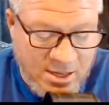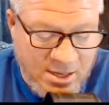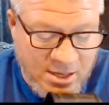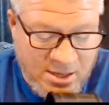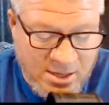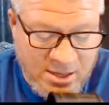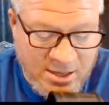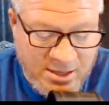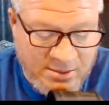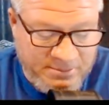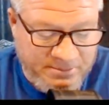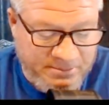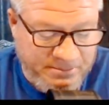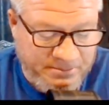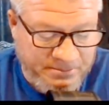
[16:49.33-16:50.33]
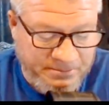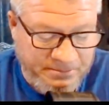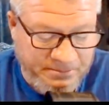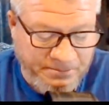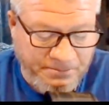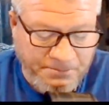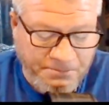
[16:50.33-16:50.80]
um,
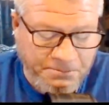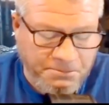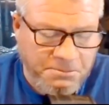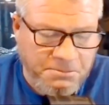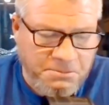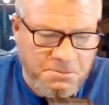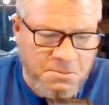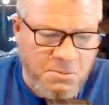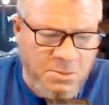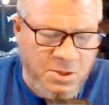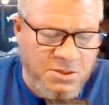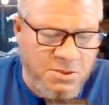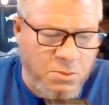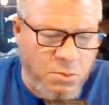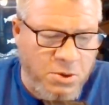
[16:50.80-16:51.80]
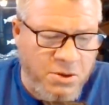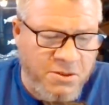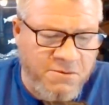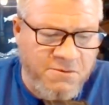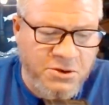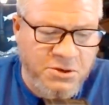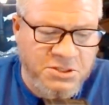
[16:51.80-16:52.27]
the, one of the
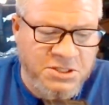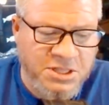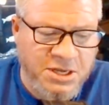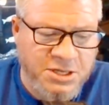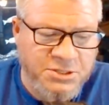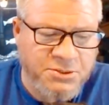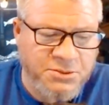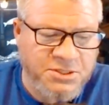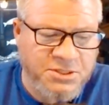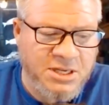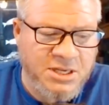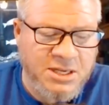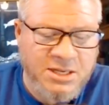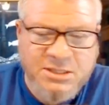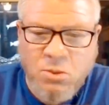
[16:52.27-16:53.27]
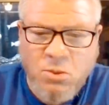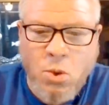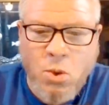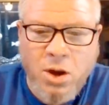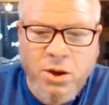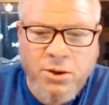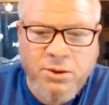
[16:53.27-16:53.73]
first things you'll see is the
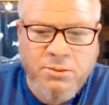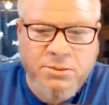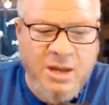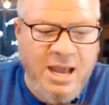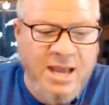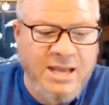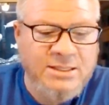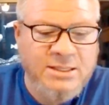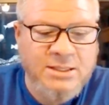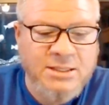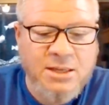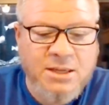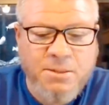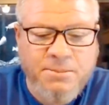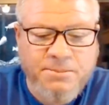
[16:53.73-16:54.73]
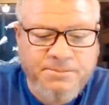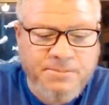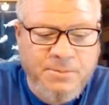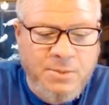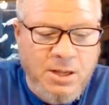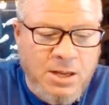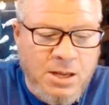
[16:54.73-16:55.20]
water hazes up.
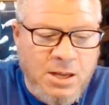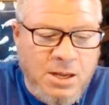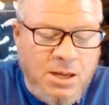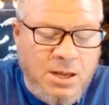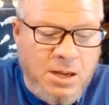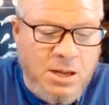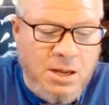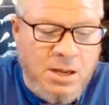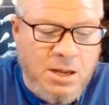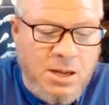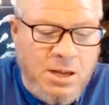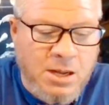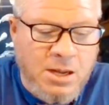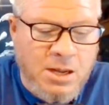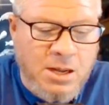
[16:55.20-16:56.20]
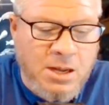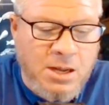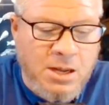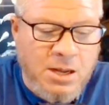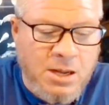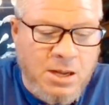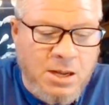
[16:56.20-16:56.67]
Um,
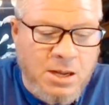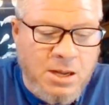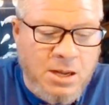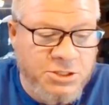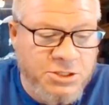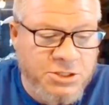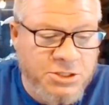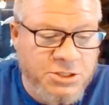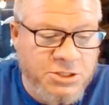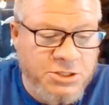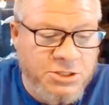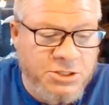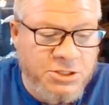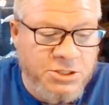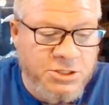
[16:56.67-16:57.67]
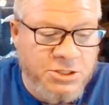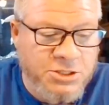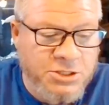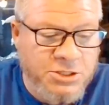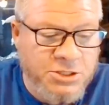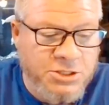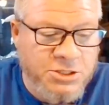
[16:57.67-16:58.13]
just an initial
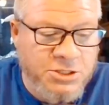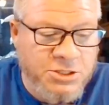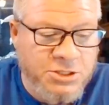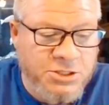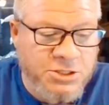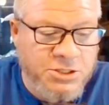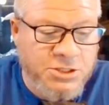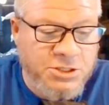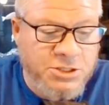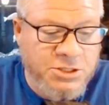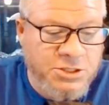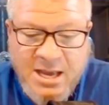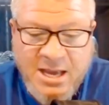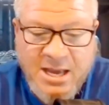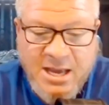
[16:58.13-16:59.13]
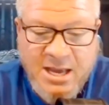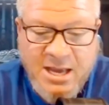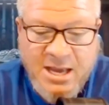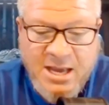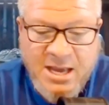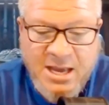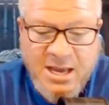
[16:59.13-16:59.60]
stage of, of the tank
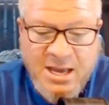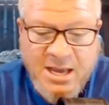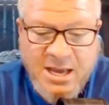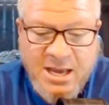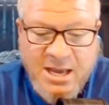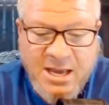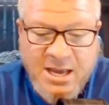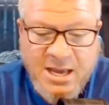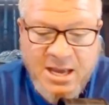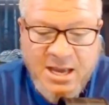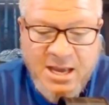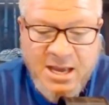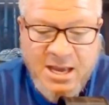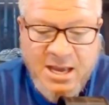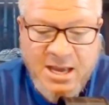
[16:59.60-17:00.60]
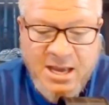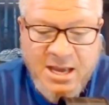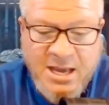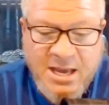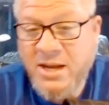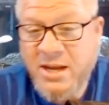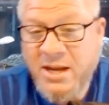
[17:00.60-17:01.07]
setup. Um, your
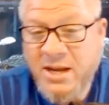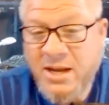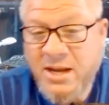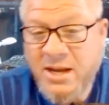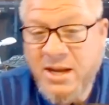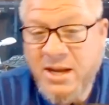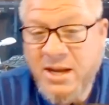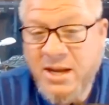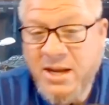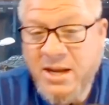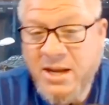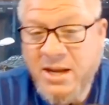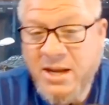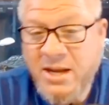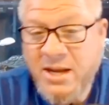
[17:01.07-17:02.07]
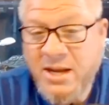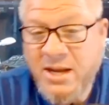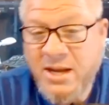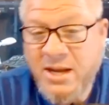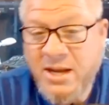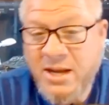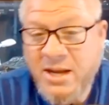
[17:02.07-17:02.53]
waste levels aren't
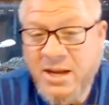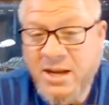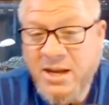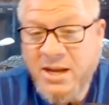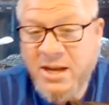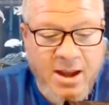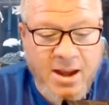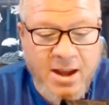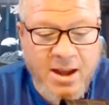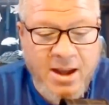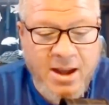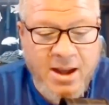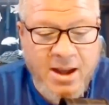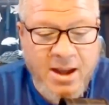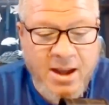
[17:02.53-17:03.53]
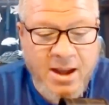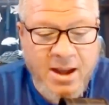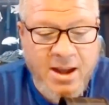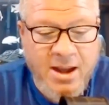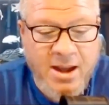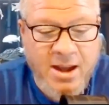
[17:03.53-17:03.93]
balanced. Your bacteria levels